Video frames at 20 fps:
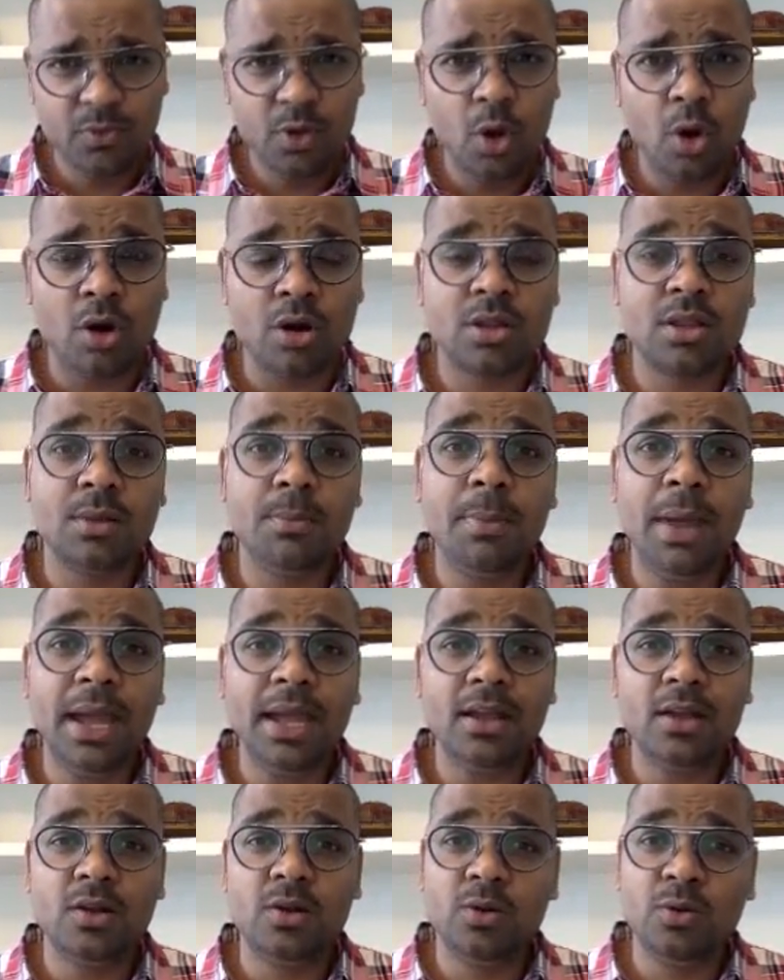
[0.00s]
or the
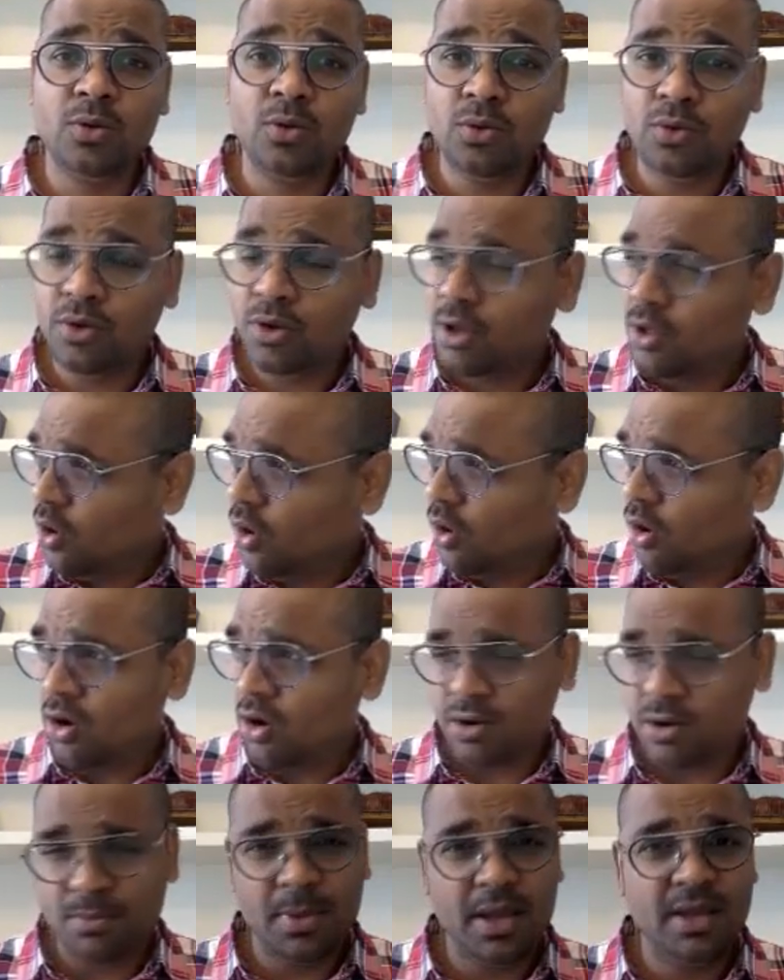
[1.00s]
bank loan
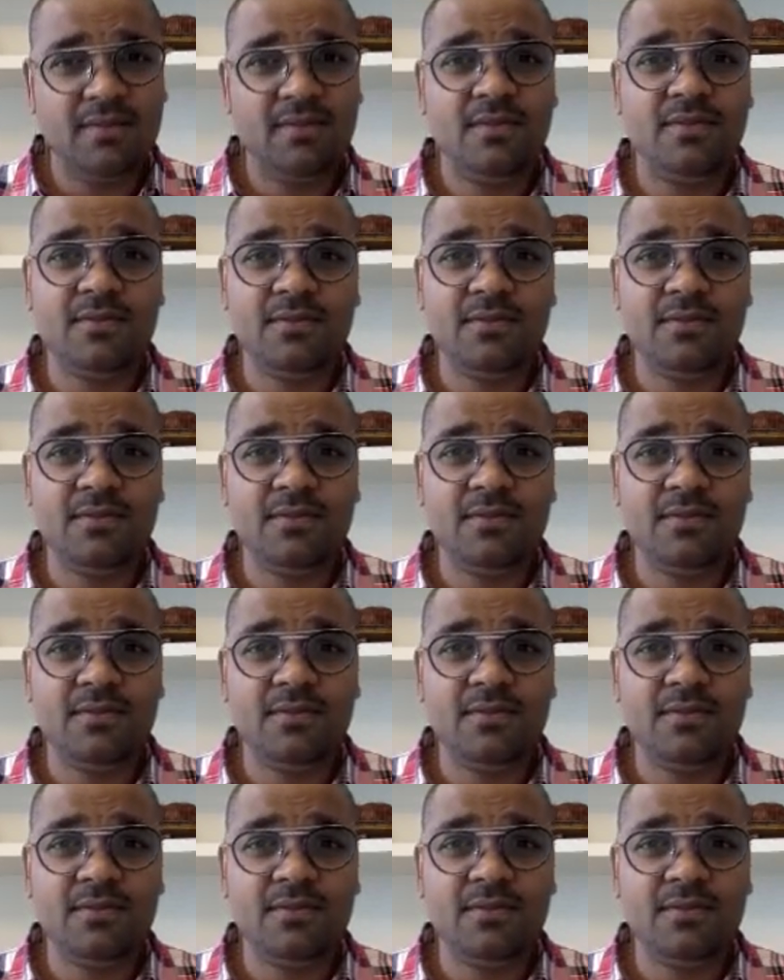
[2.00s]
or my